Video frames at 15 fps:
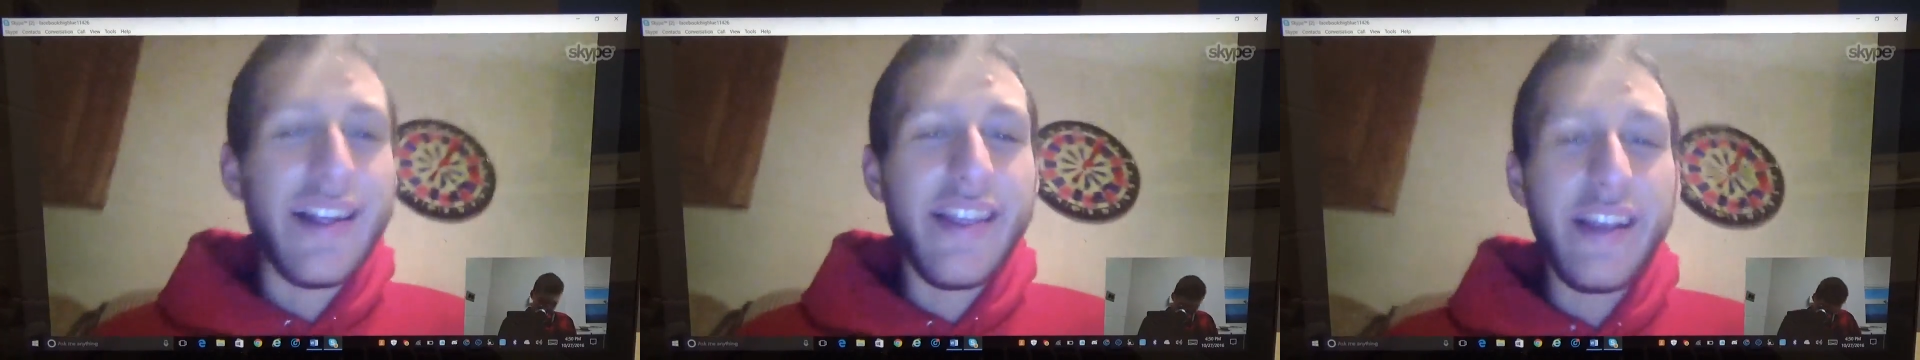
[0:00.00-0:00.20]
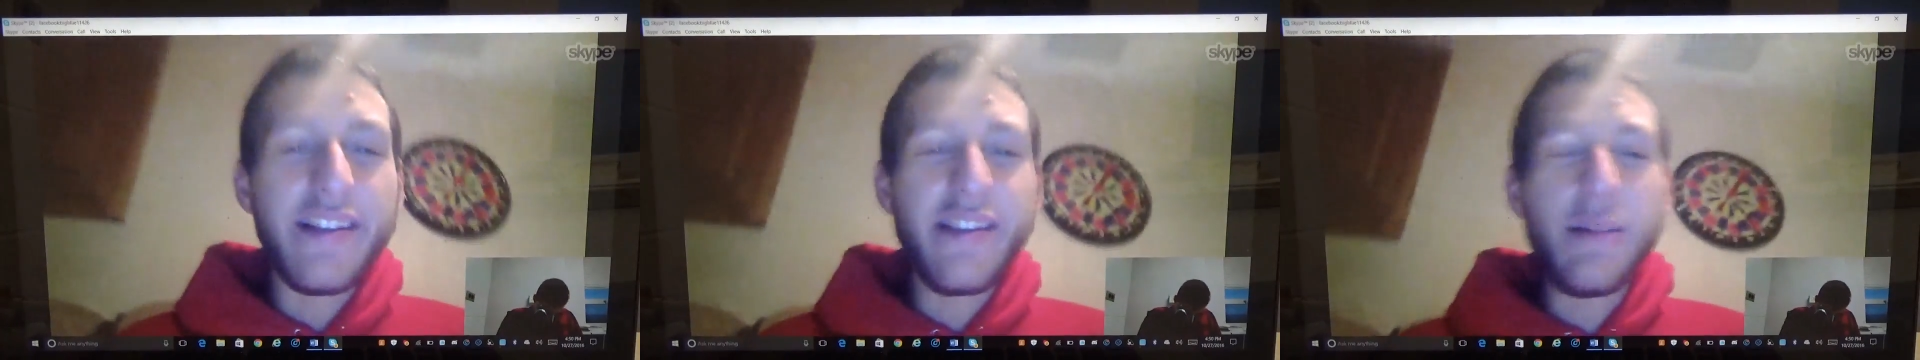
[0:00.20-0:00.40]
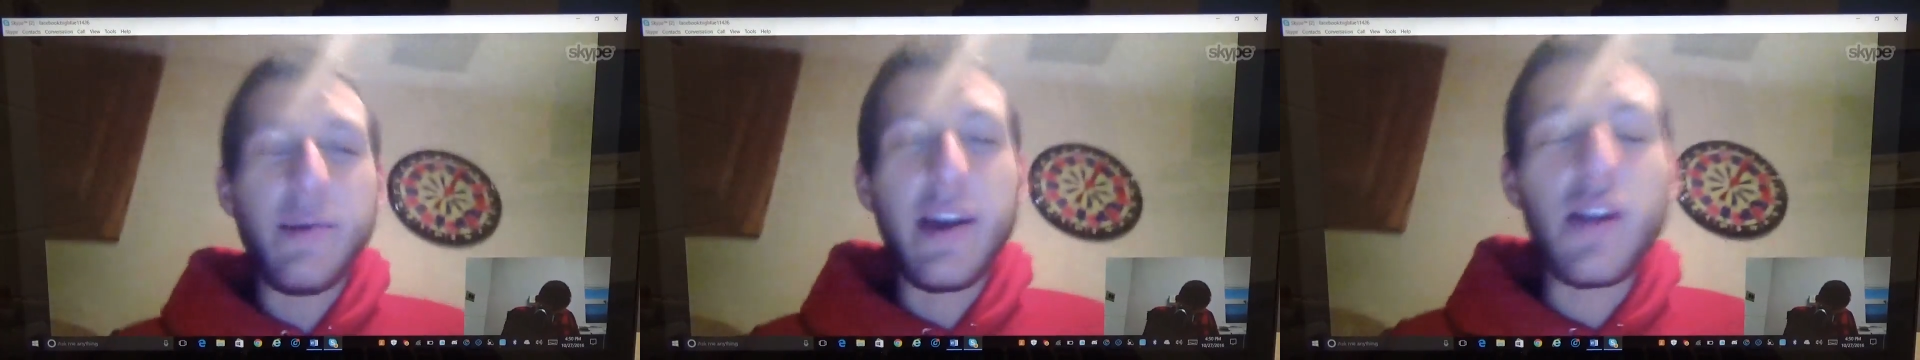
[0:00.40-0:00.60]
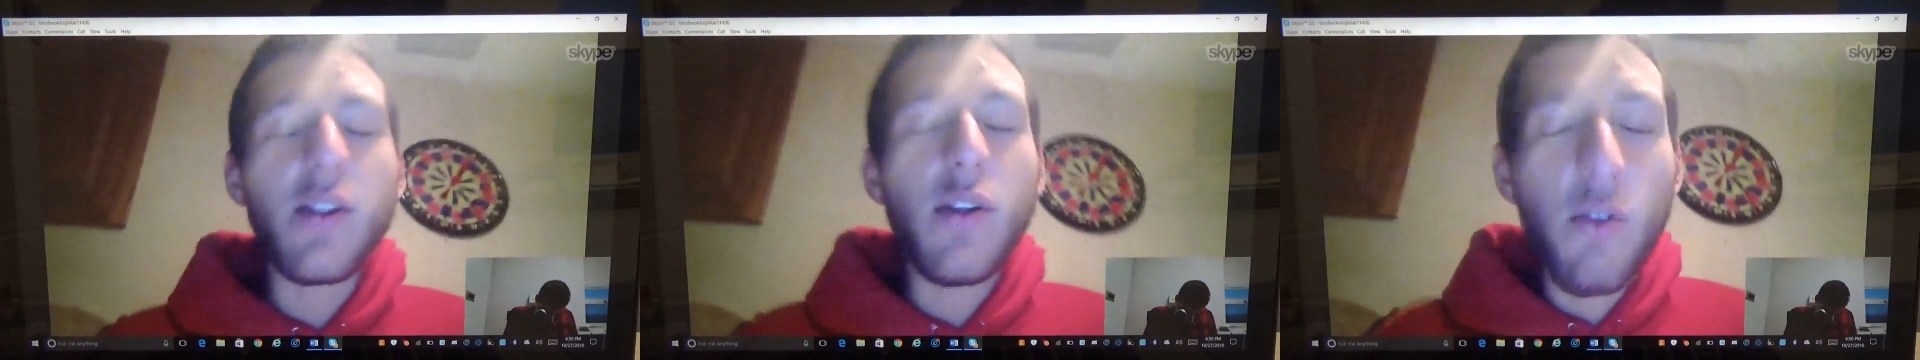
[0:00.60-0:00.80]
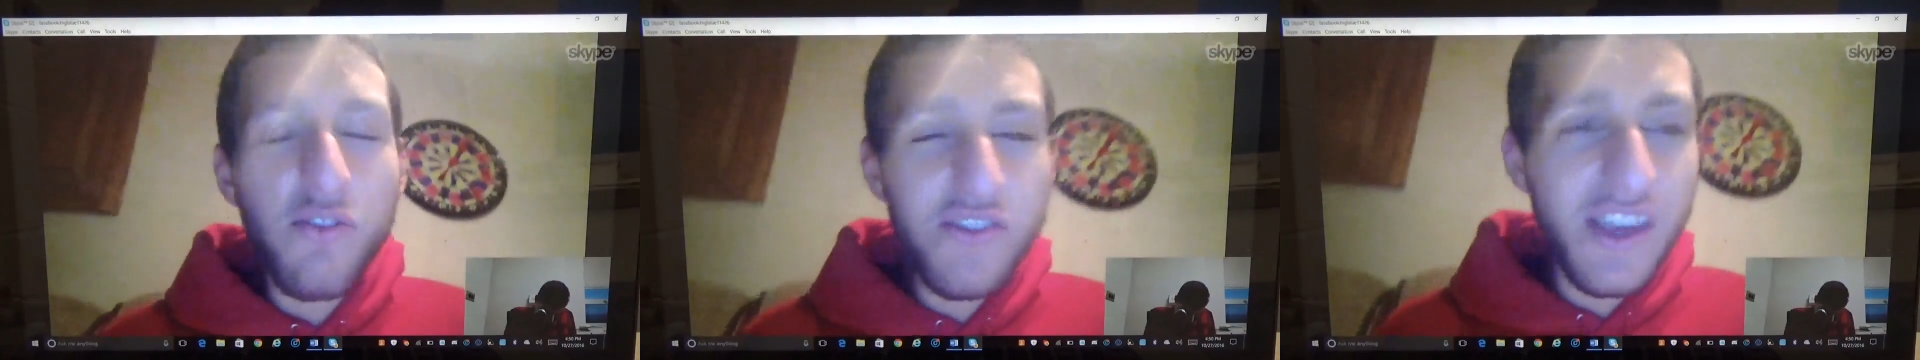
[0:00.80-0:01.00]
I think it's gonna be a
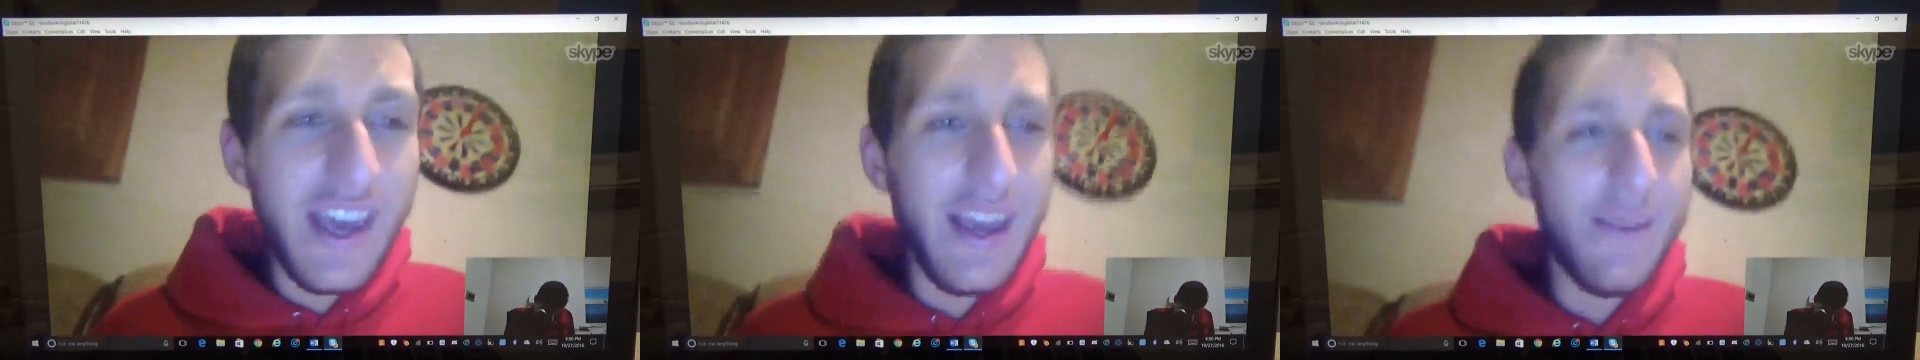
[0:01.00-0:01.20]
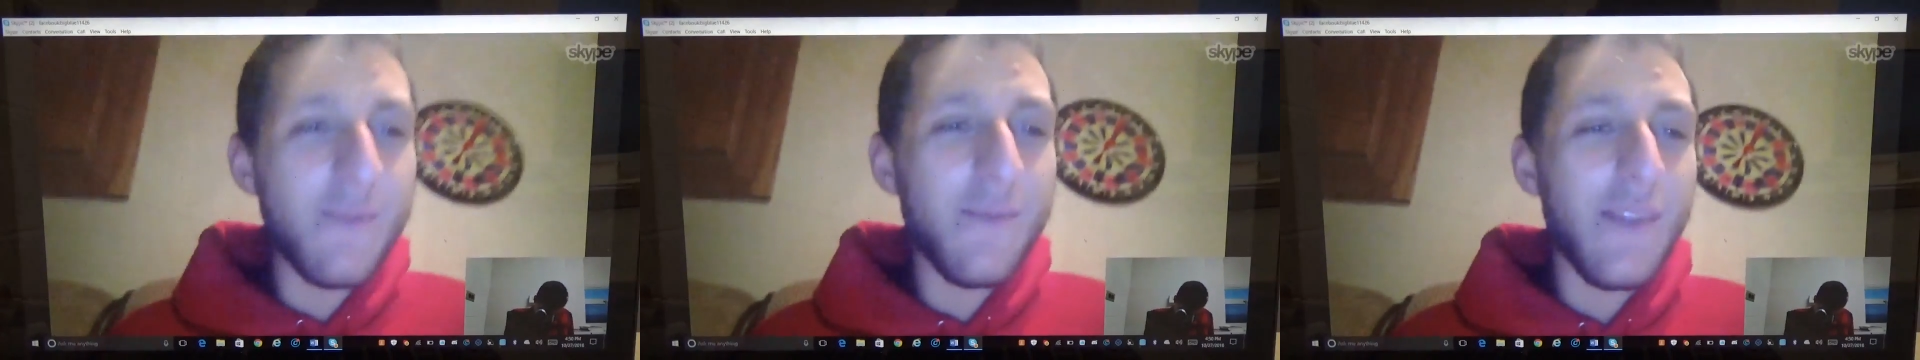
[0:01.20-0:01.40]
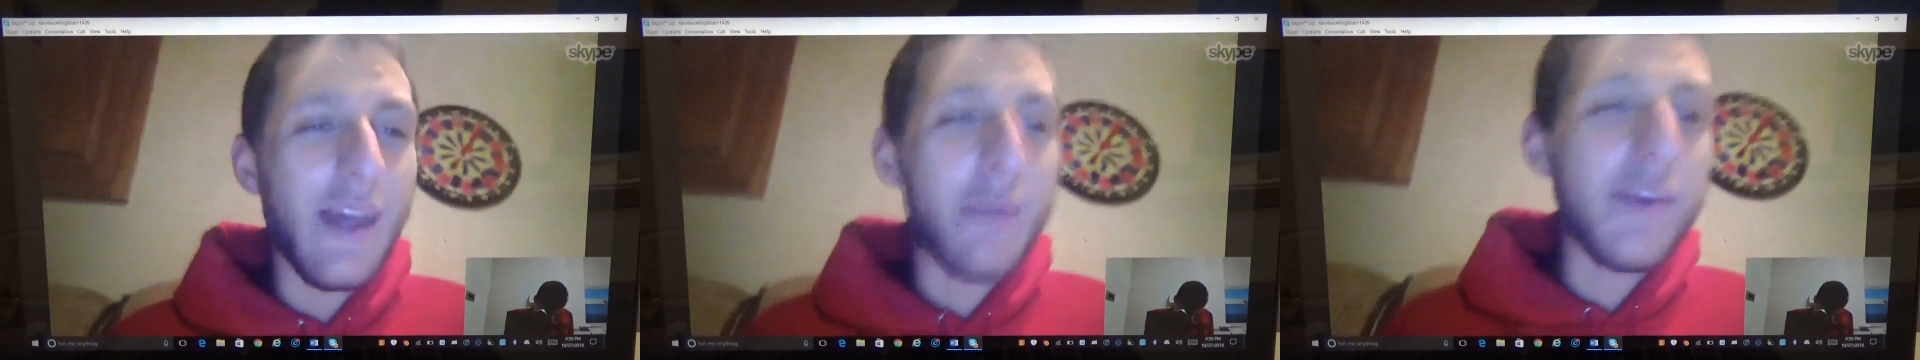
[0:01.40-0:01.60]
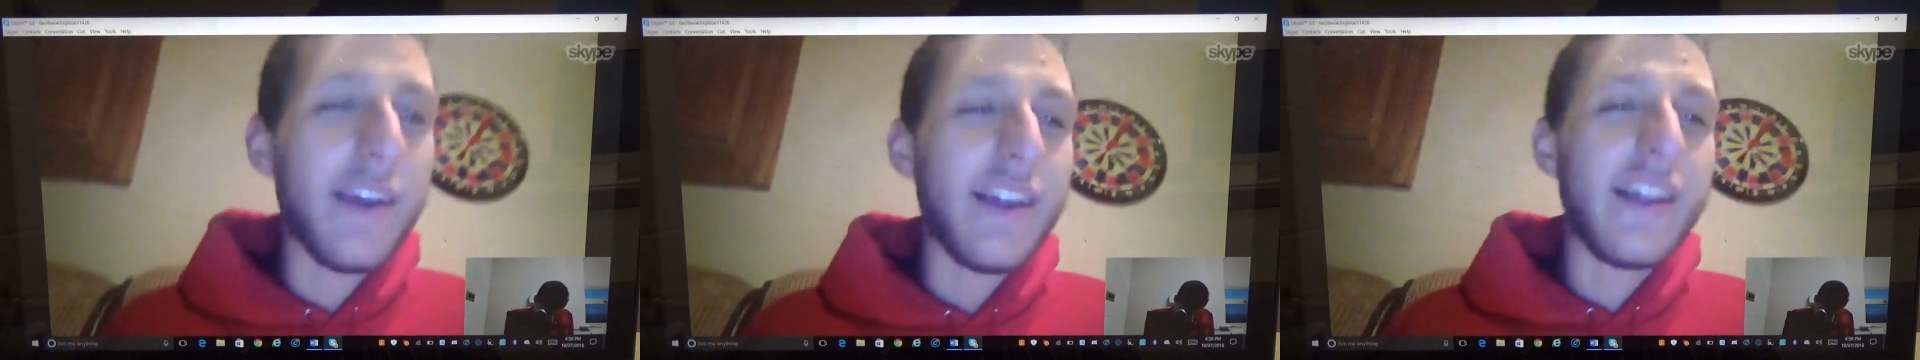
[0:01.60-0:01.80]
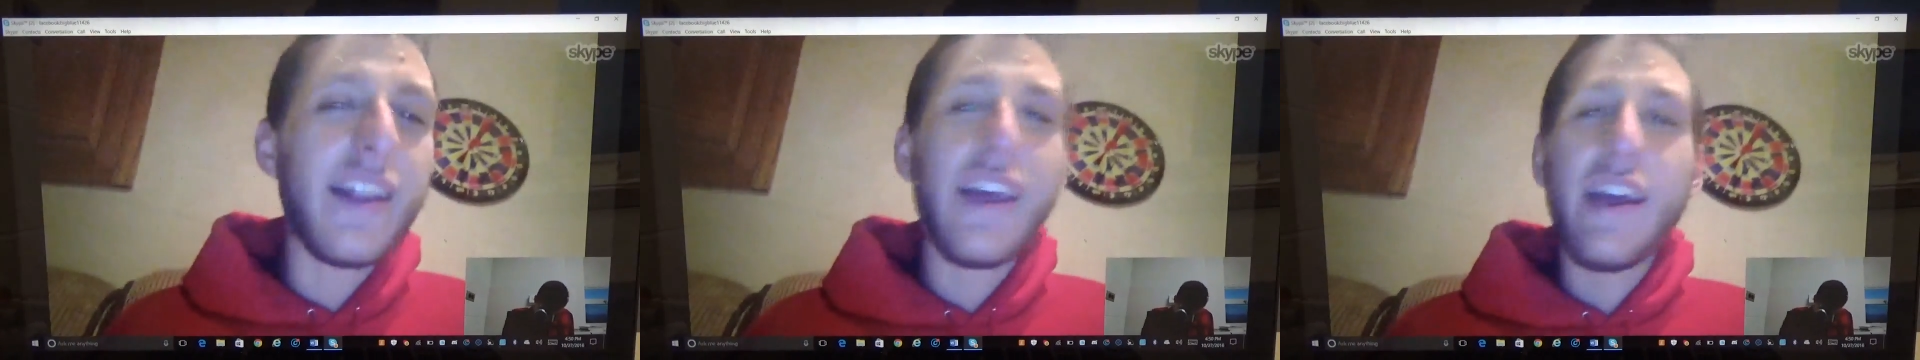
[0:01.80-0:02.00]
close game. I
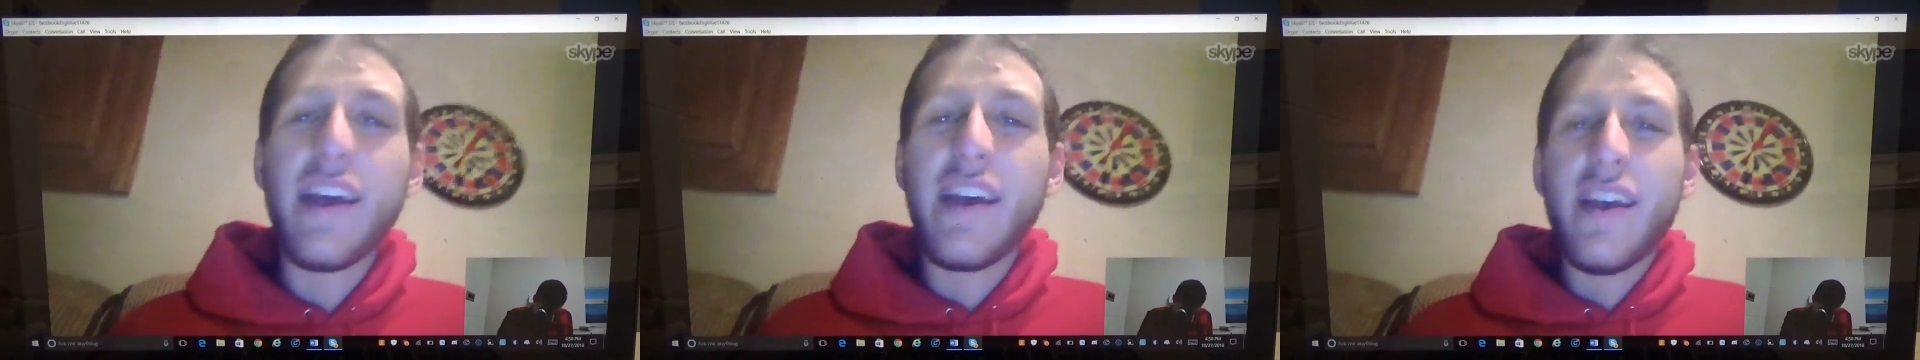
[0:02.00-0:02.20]
mean,